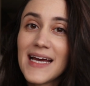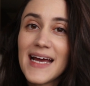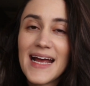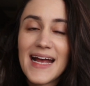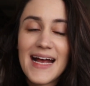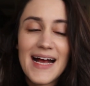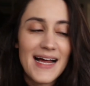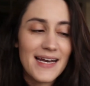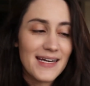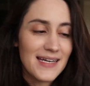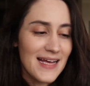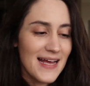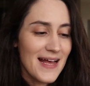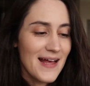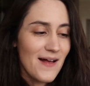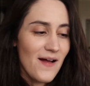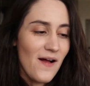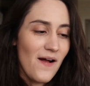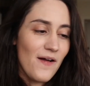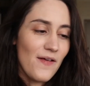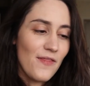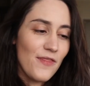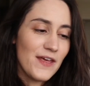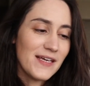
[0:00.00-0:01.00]
And
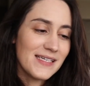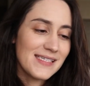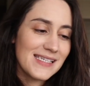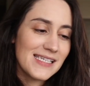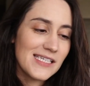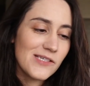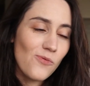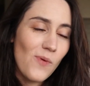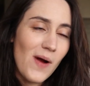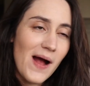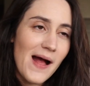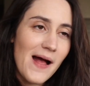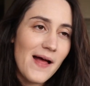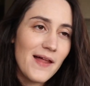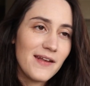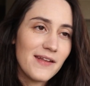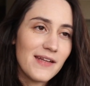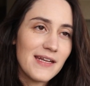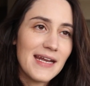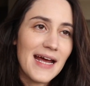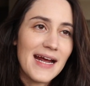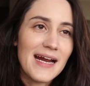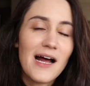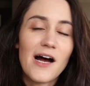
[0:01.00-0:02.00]
this is when
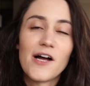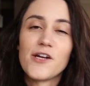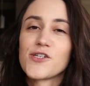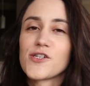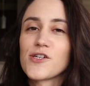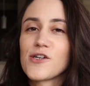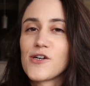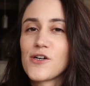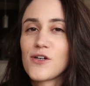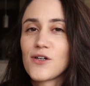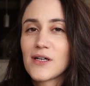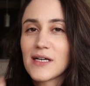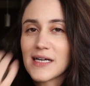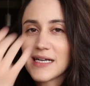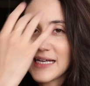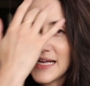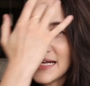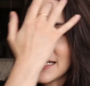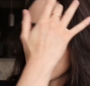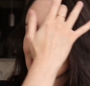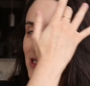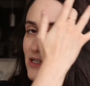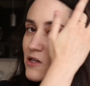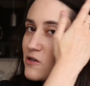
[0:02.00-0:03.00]
the Night Hunter
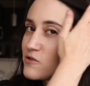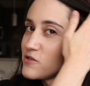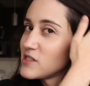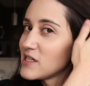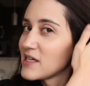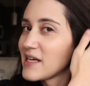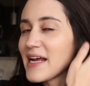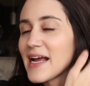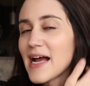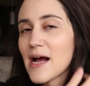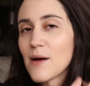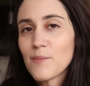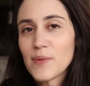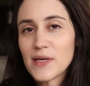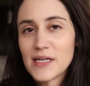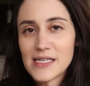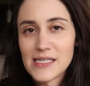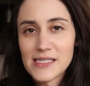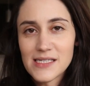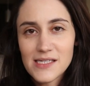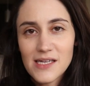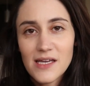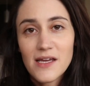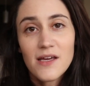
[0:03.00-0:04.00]
gets close to camp and
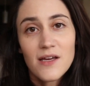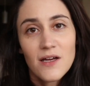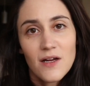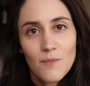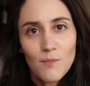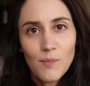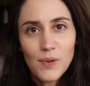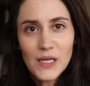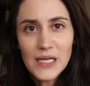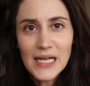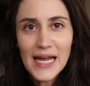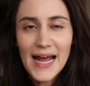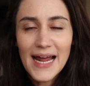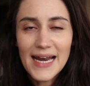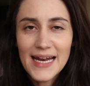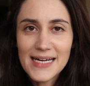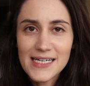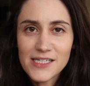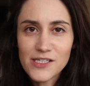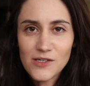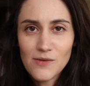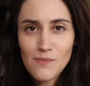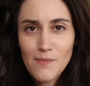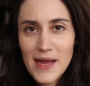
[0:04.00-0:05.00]
is
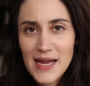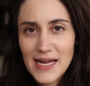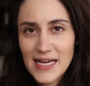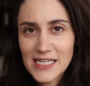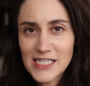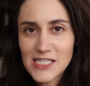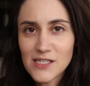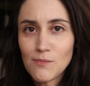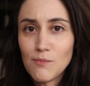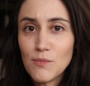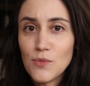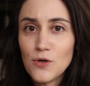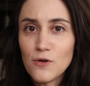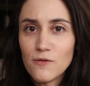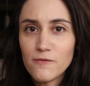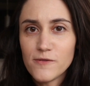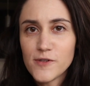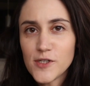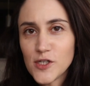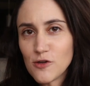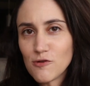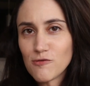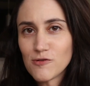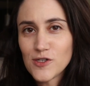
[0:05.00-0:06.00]
planning to make its move
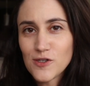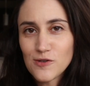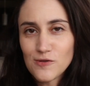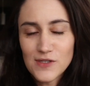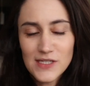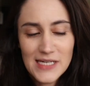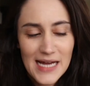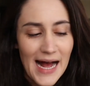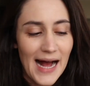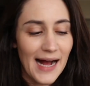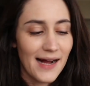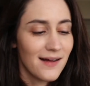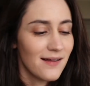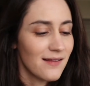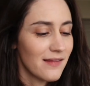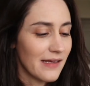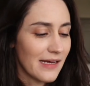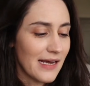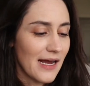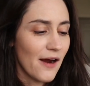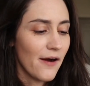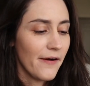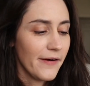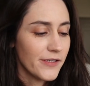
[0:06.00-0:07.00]
soon to attack
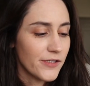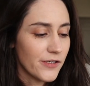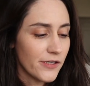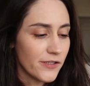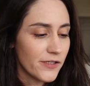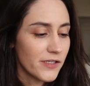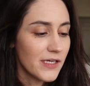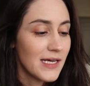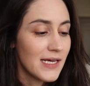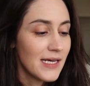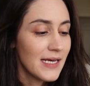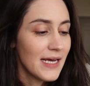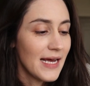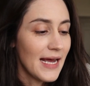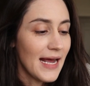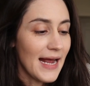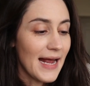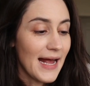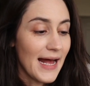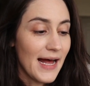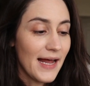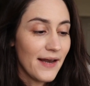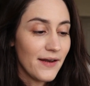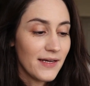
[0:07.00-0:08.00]
the characters.
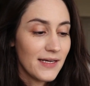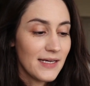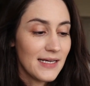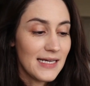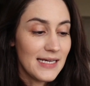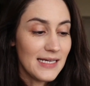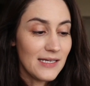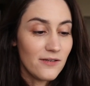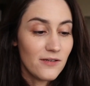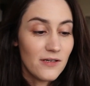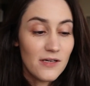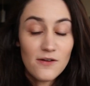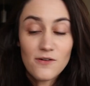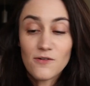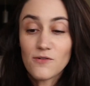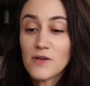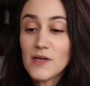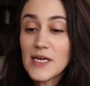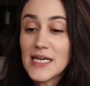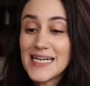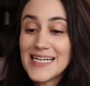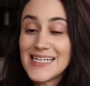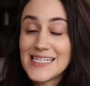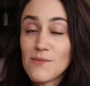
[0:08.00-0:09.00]
And it
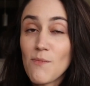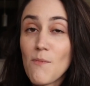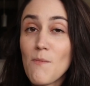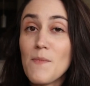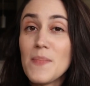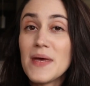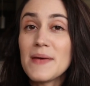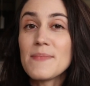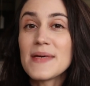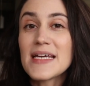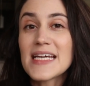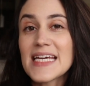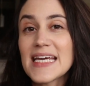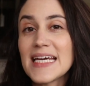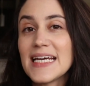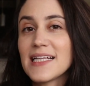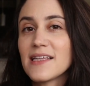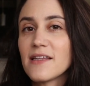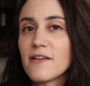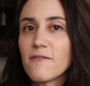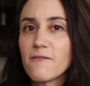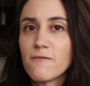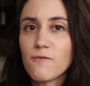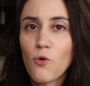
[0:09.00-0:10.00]
is
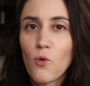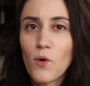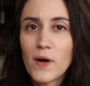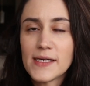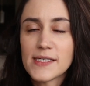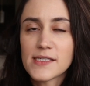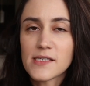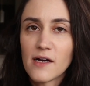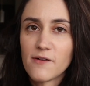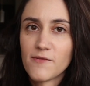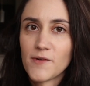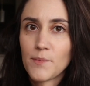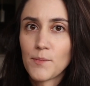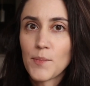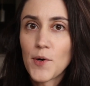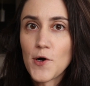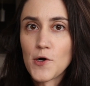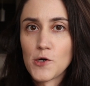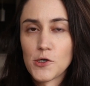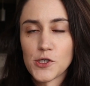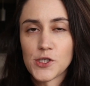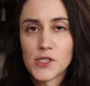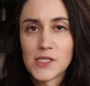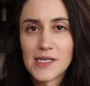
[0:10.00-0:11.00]
mimicking the voice of a
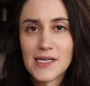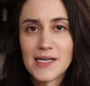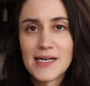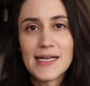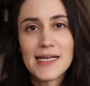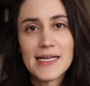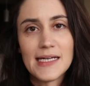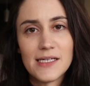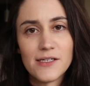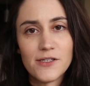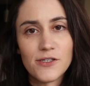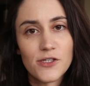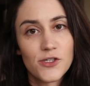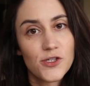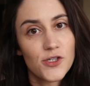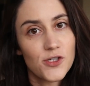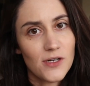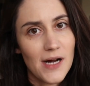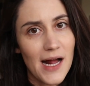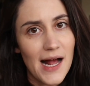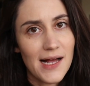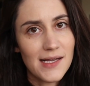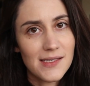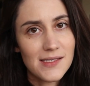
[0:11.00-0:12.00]
person in
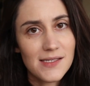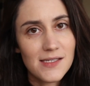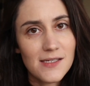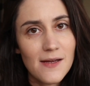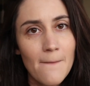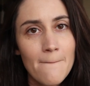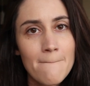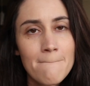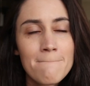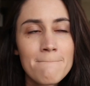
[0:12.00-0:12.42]
distress.